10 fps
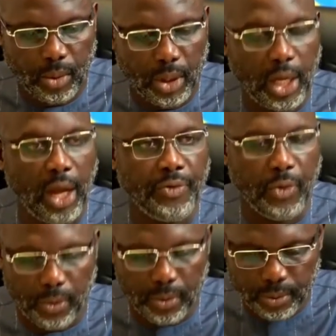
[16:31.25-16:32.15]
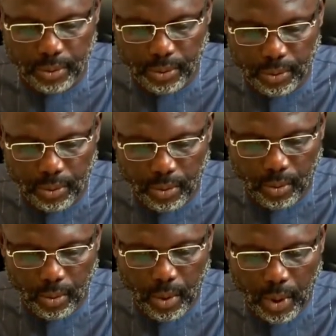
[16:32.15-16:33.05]
Therefore,
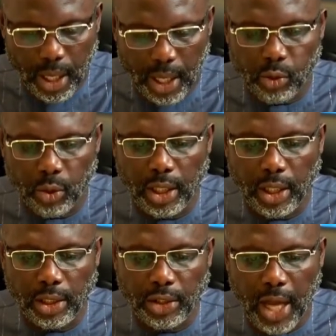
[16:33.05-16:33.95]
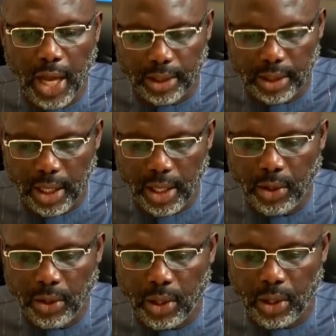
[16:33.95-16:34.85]
as we chart a
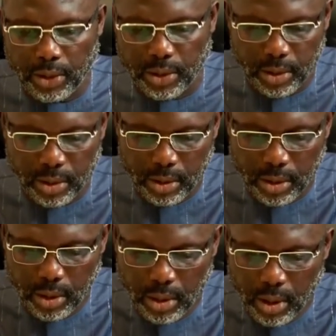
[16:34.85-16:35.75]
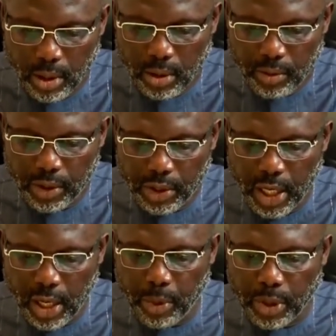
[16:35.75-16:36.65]
new course for
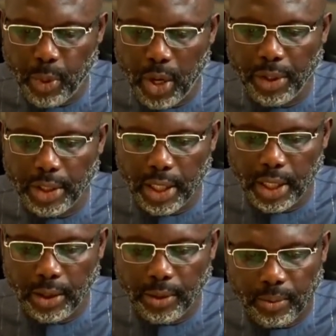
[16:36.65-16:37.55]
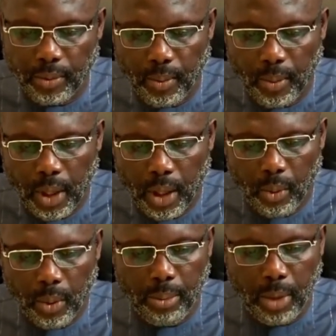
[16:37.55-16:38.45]
shared prosperity,
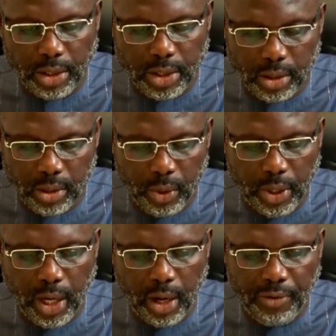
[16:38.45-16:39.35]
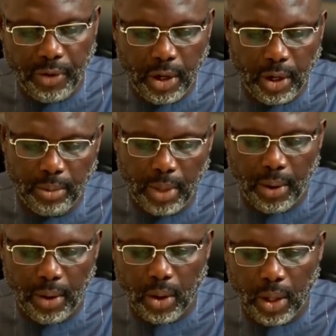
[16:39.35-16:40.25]
we must reaffirm
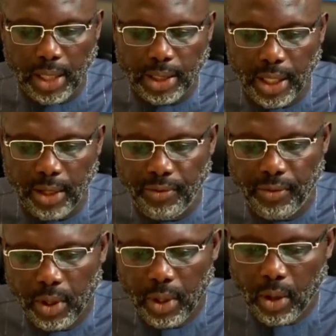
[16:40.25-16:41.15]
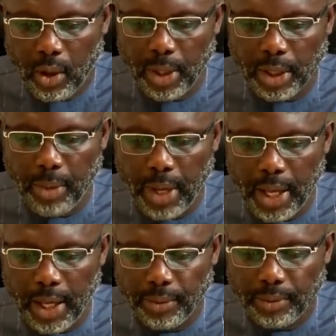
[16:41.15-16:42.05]
our collective
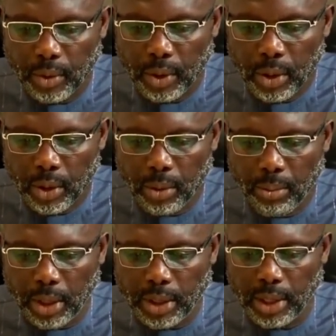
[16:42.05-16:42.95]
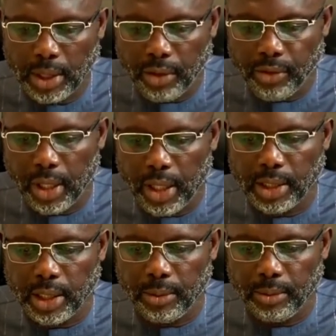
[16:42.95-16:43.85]
commitment to
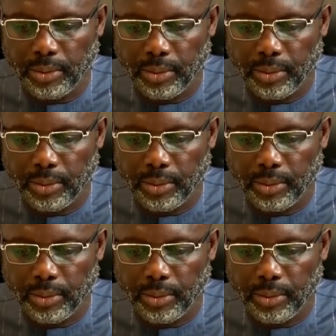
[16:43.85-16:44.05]
multilateralism